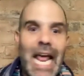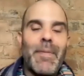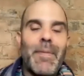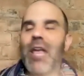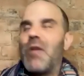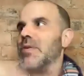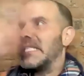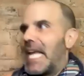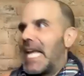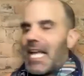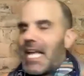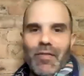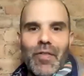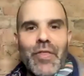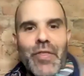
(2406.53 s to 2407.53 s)
I mean, it was like
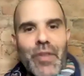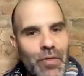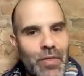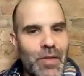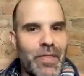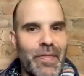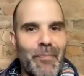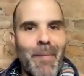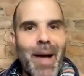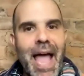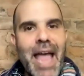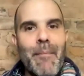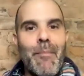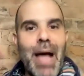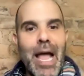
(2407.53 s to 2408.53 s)
the, the
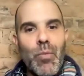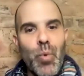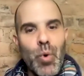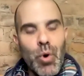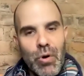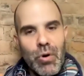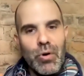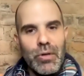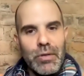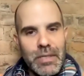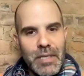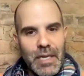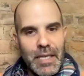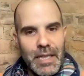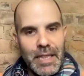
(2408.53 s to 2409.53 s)
my my world